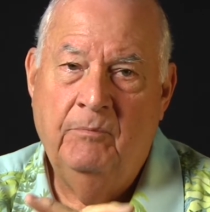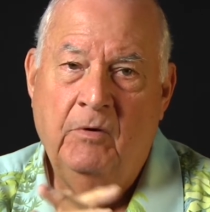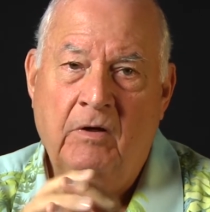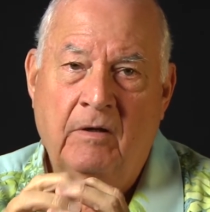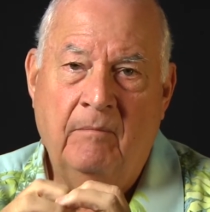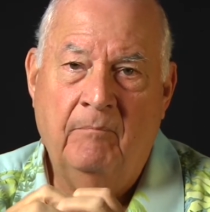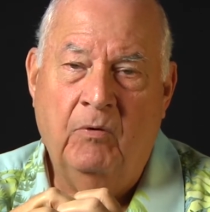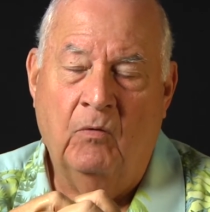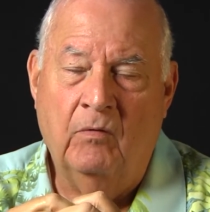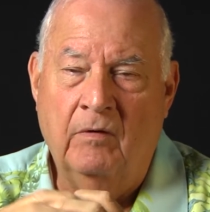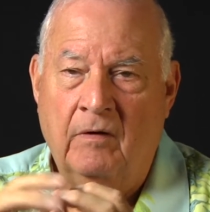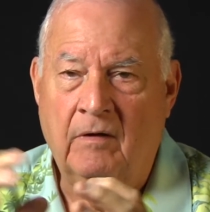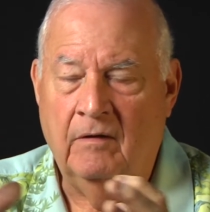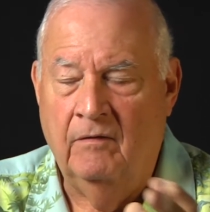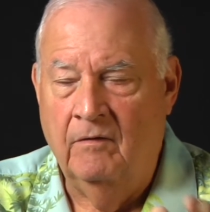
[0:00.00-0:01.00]
pretty
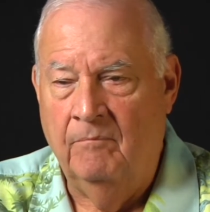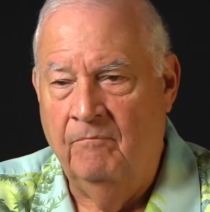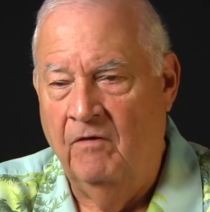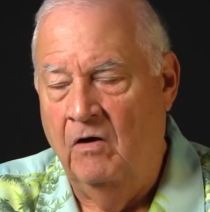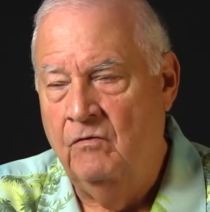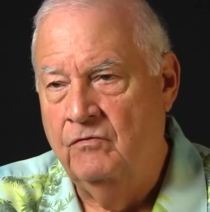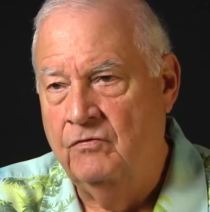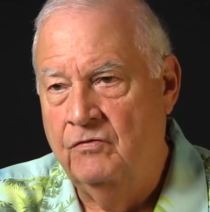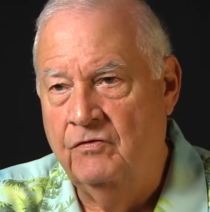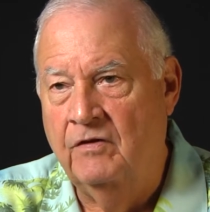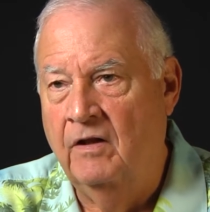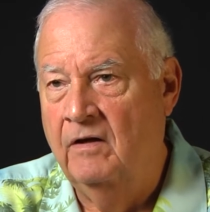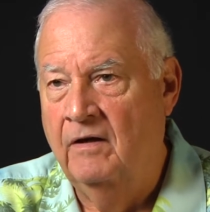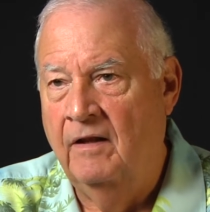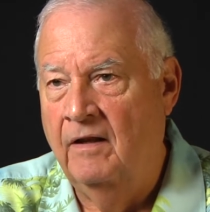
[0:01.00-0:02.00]
important. The votes are
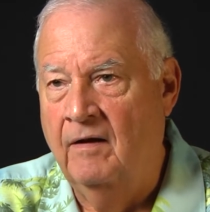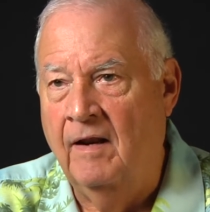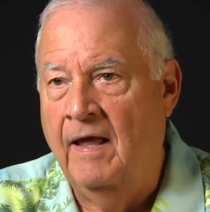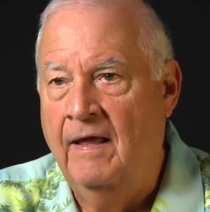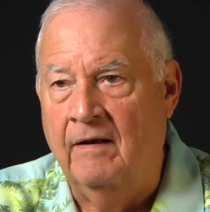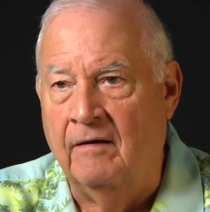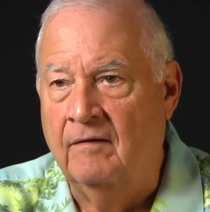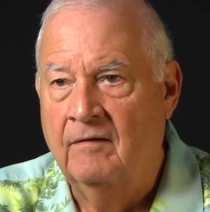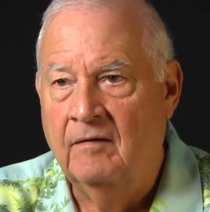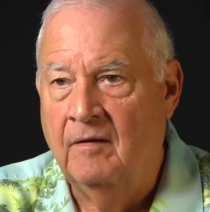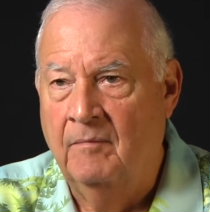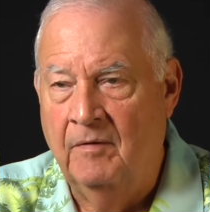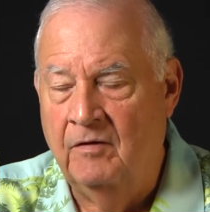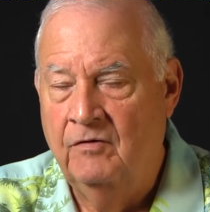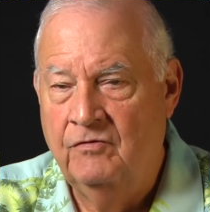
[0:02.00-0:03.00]
still in Atlanta. I
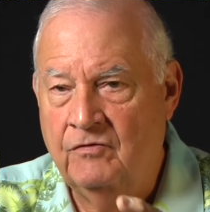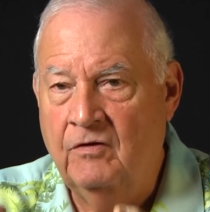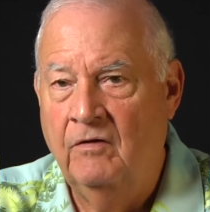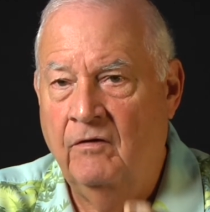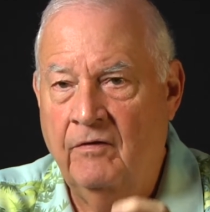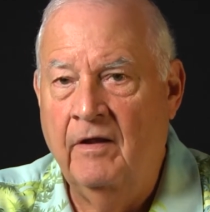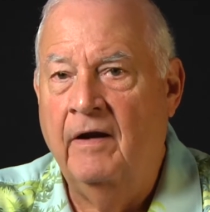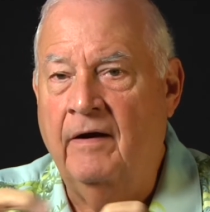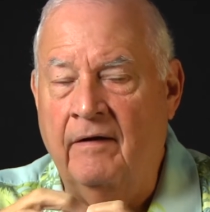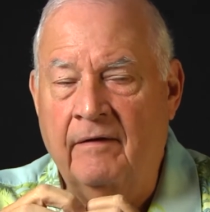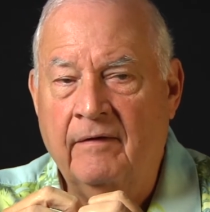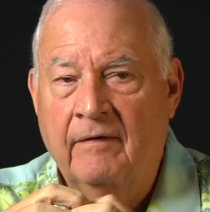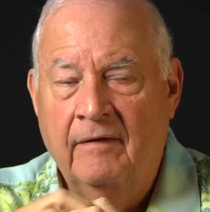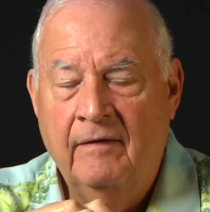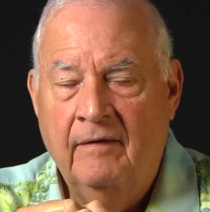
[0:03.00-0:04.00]
mean, they're right. still there.
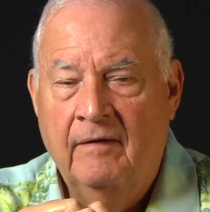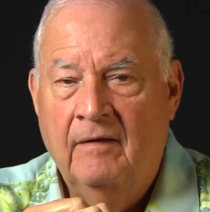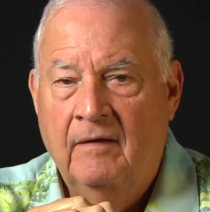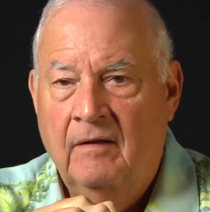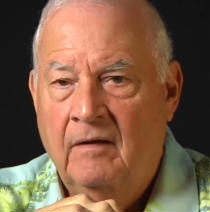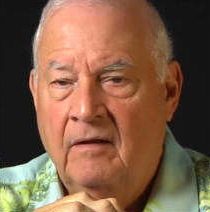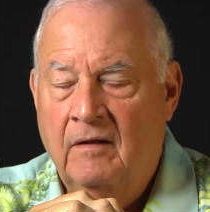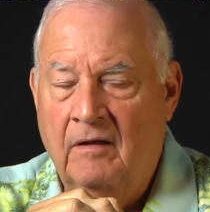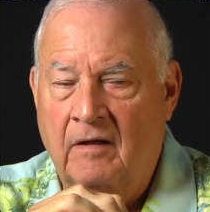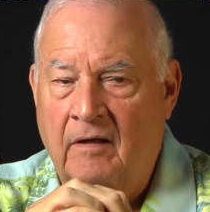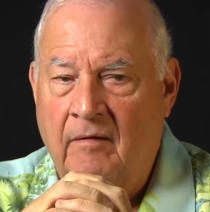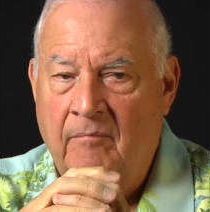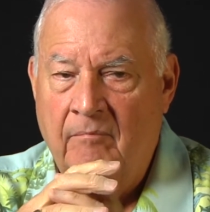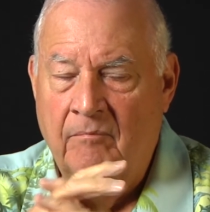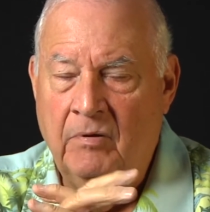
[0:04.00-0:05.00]

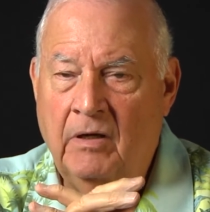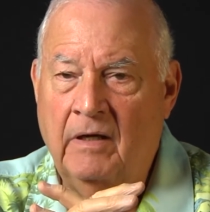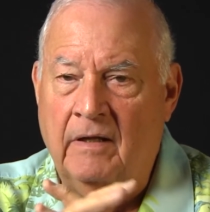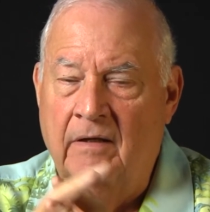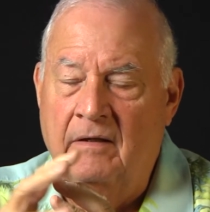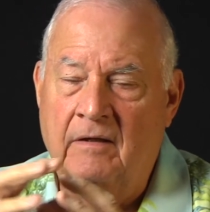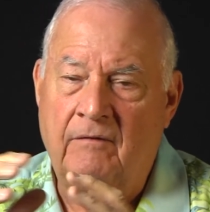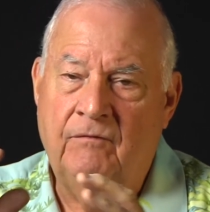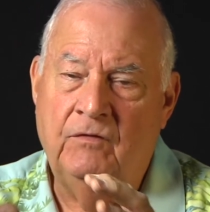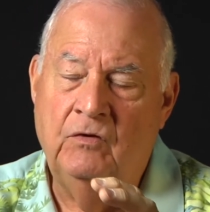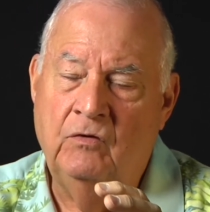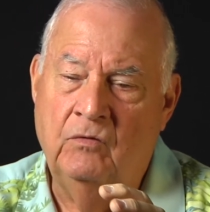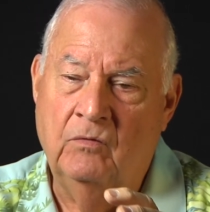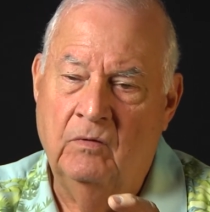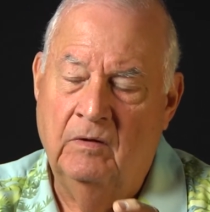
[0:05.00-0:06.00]
Uh, but if
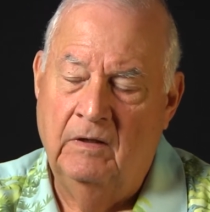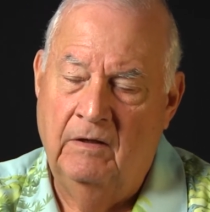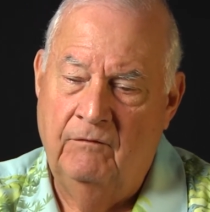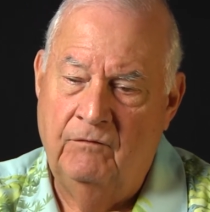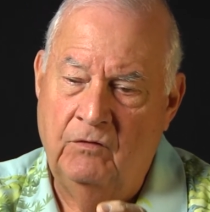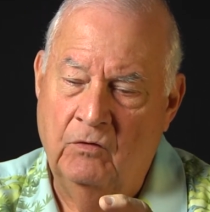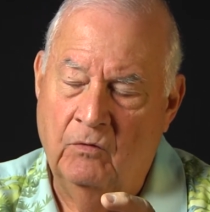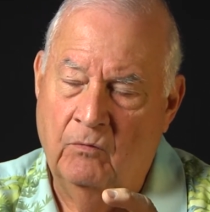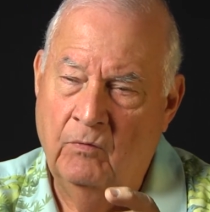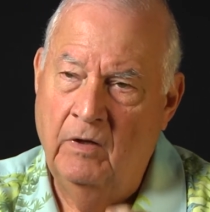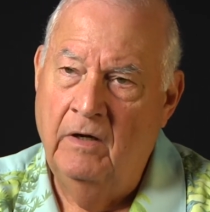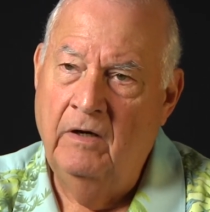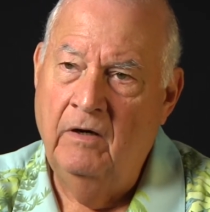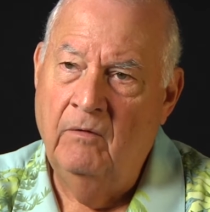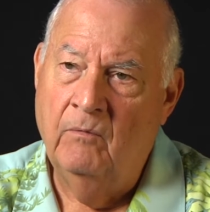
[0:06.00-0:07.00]
you if you're
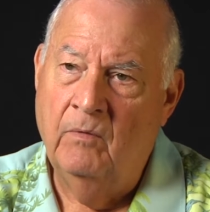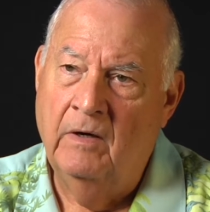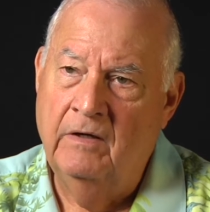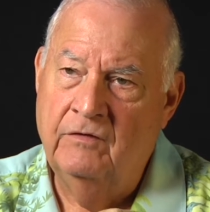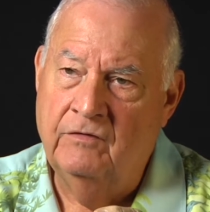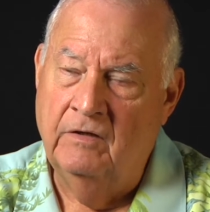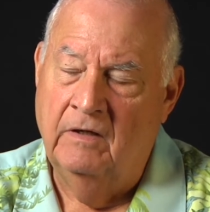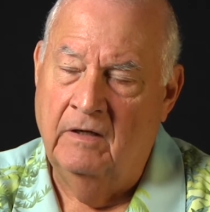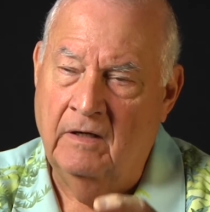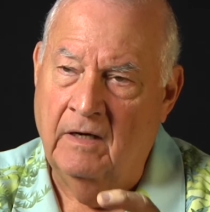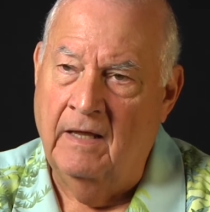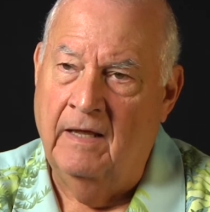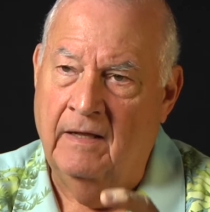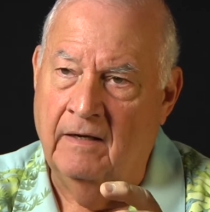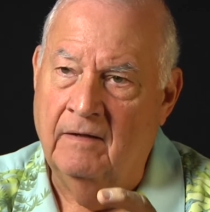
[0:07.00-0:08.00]
running a race in
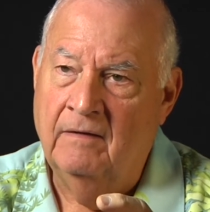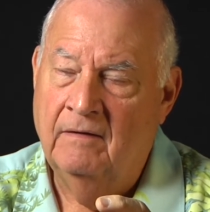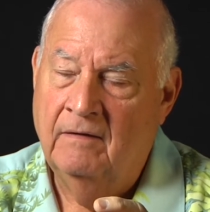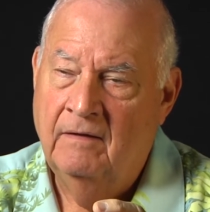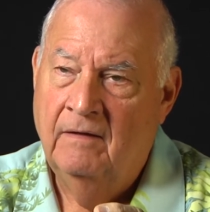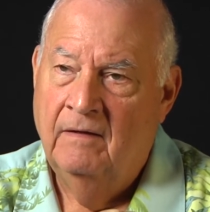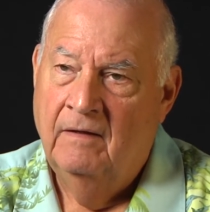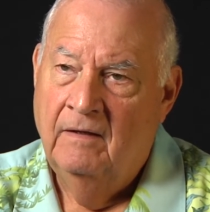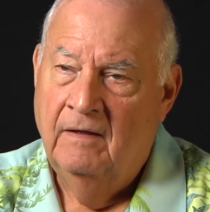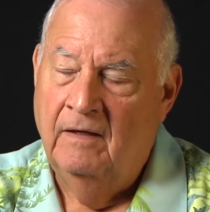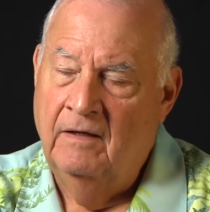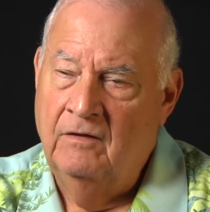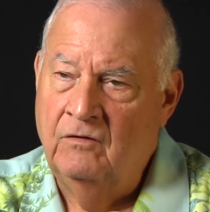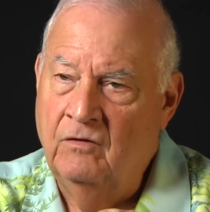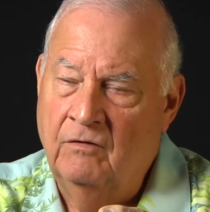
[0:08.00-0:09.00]
Atlanta,
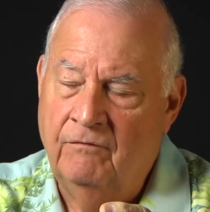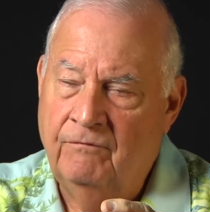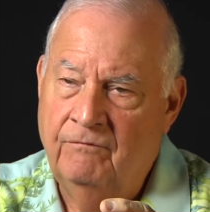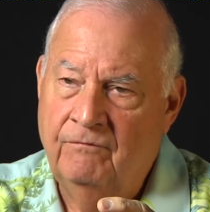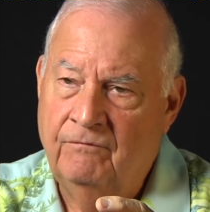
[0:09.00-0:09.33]
and you're